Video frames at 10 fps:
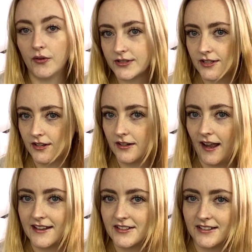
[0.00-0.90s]
Also
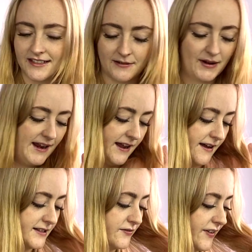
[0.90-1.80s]
as you can see my hair
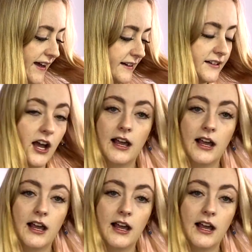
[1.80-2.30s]
has faded